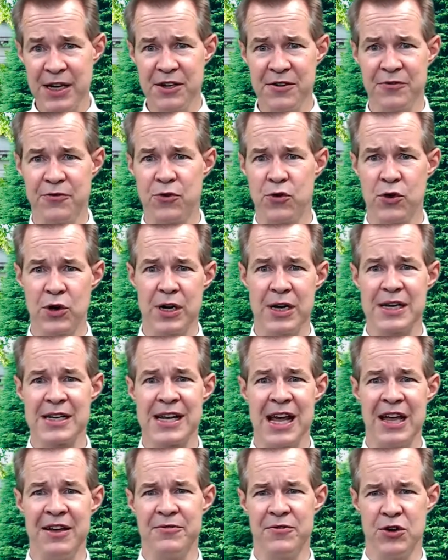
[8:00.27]
for
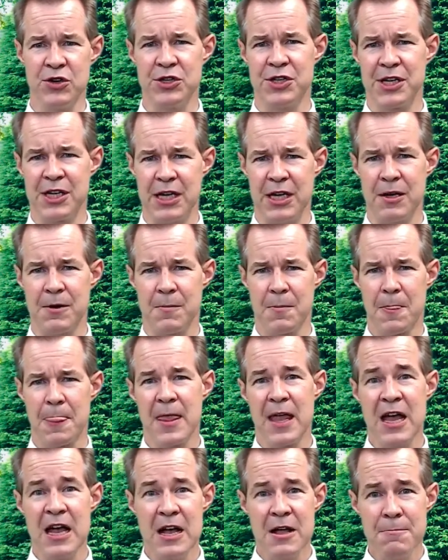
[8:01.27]
diversity,
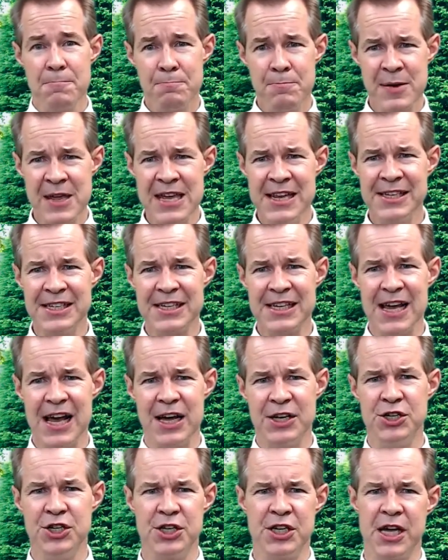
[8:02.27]
peace
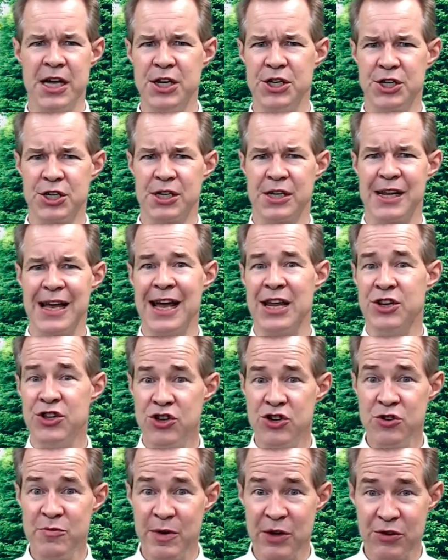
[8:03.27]
education, and
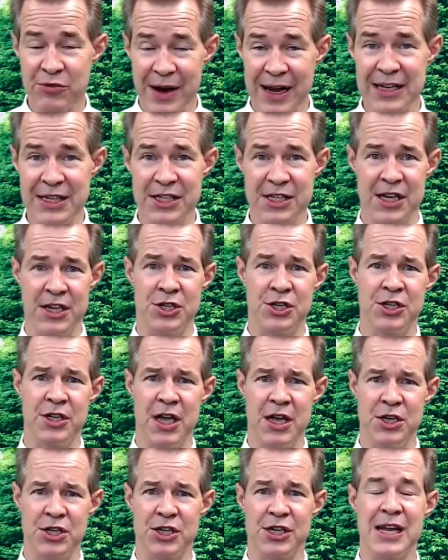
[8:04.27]
human rights
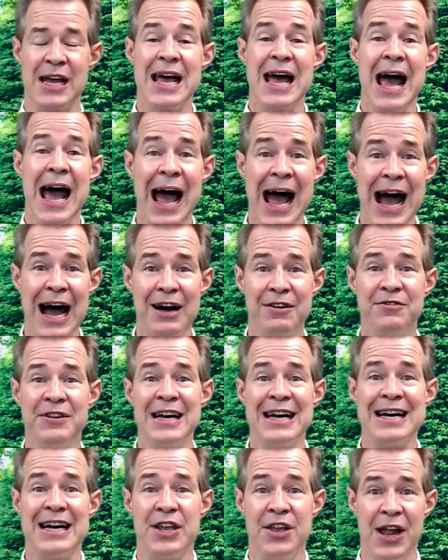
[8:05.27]
education have
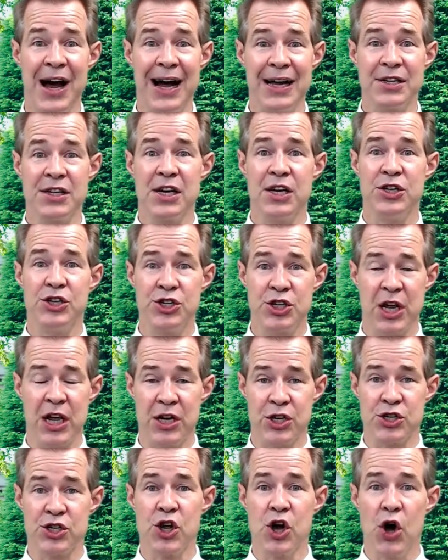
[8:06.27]
not
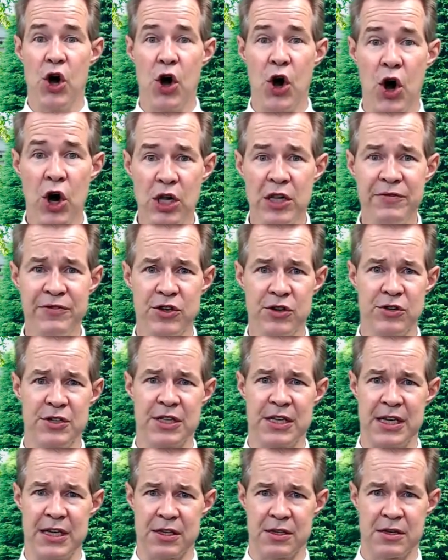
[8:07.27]
changed. All of those
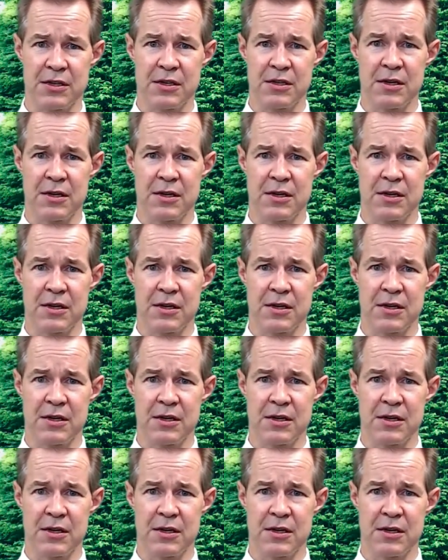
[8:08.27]
things